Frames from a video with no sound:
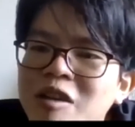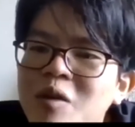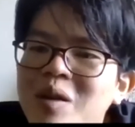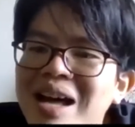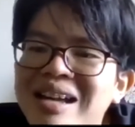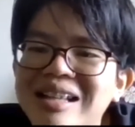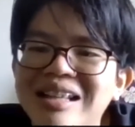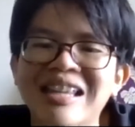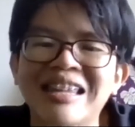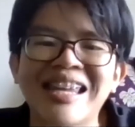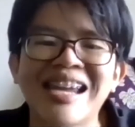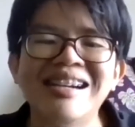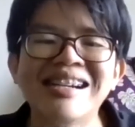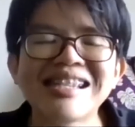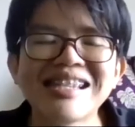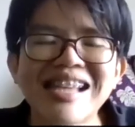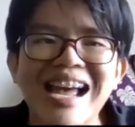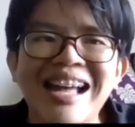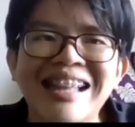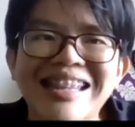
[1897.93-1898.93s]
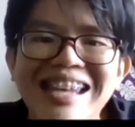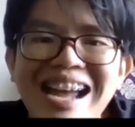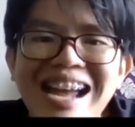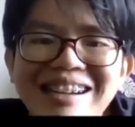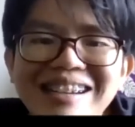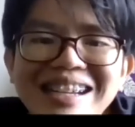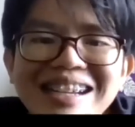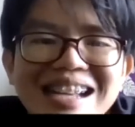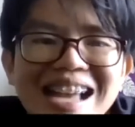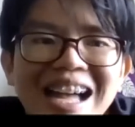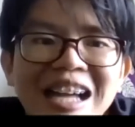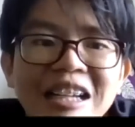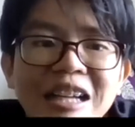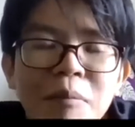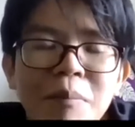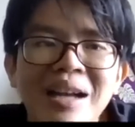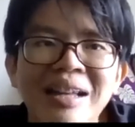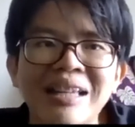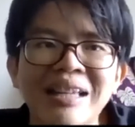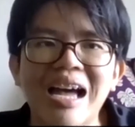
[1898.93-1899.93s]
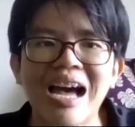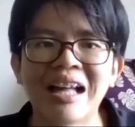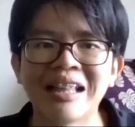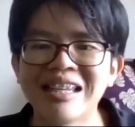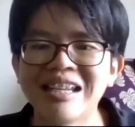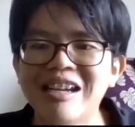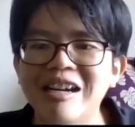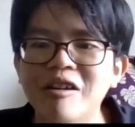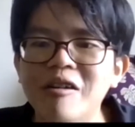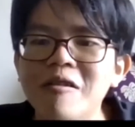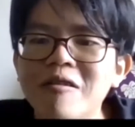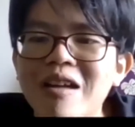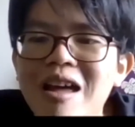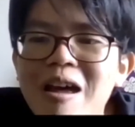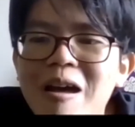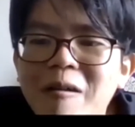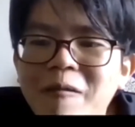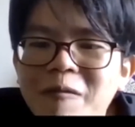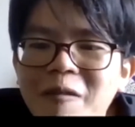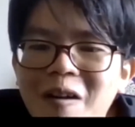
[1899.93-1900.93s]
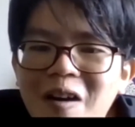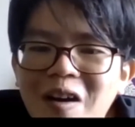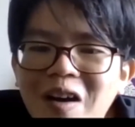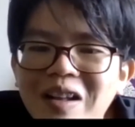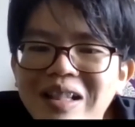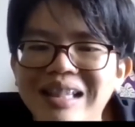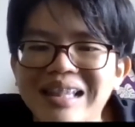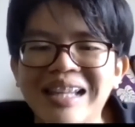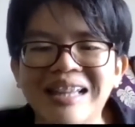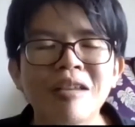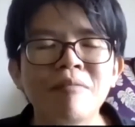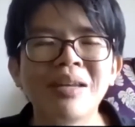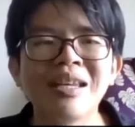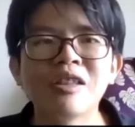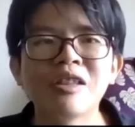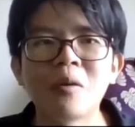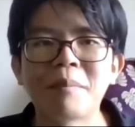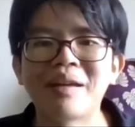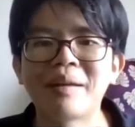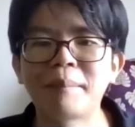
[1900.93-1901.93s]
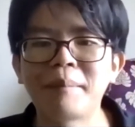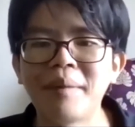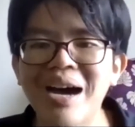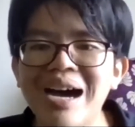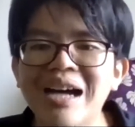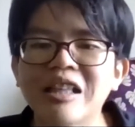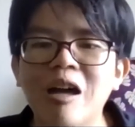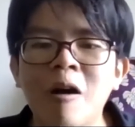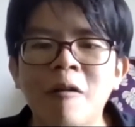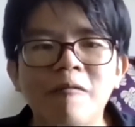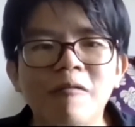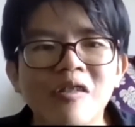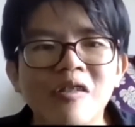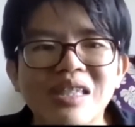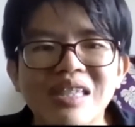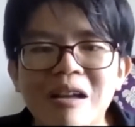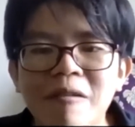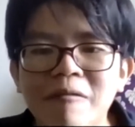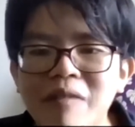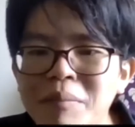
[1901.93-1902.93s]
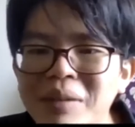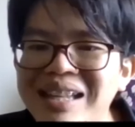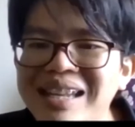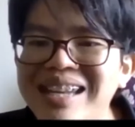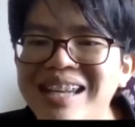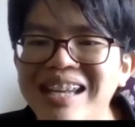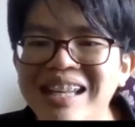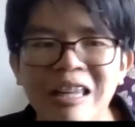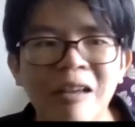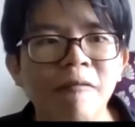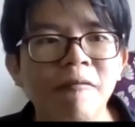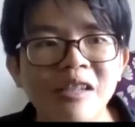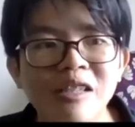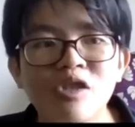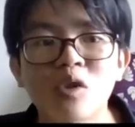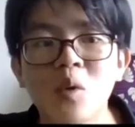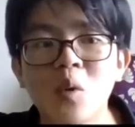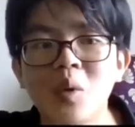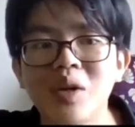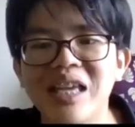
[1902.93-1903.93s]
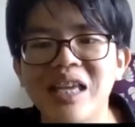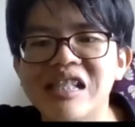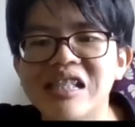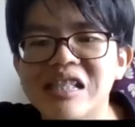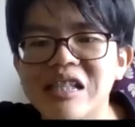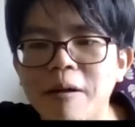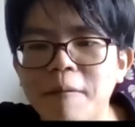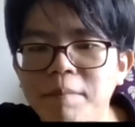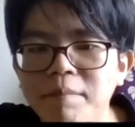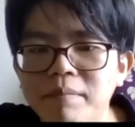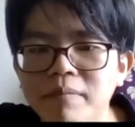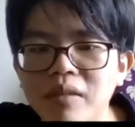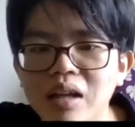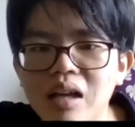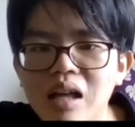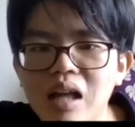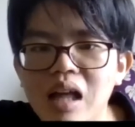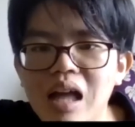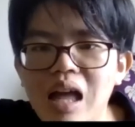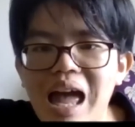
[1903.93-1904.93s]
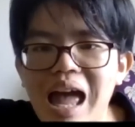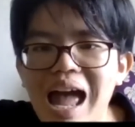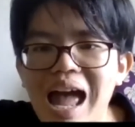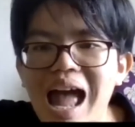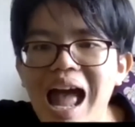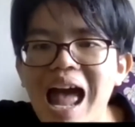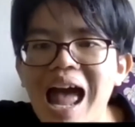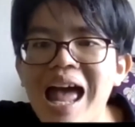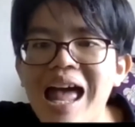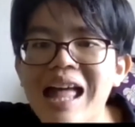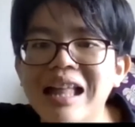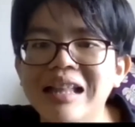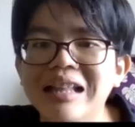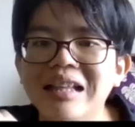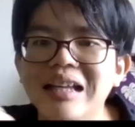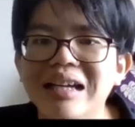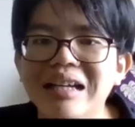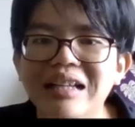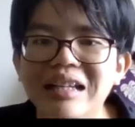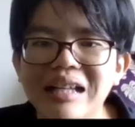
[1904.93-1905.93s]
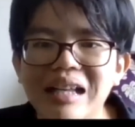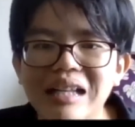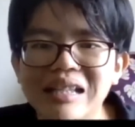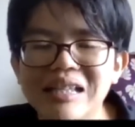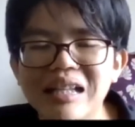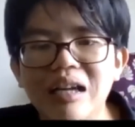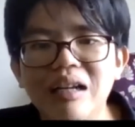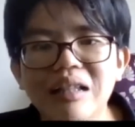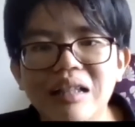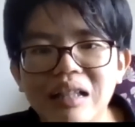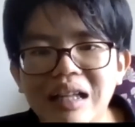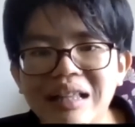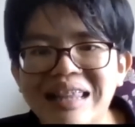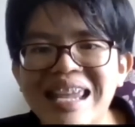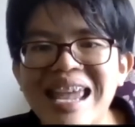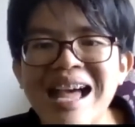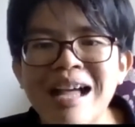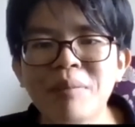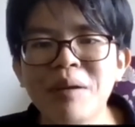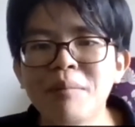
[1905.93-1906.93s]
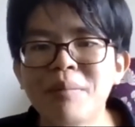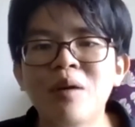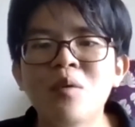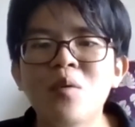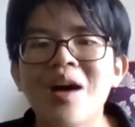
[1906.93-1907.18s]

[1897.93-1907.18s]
And also especially thank you Uncle Terence, Auntie Irene, Uncle Pan, and Auntie Carol for letting me to be part of foster family in the first 2 years.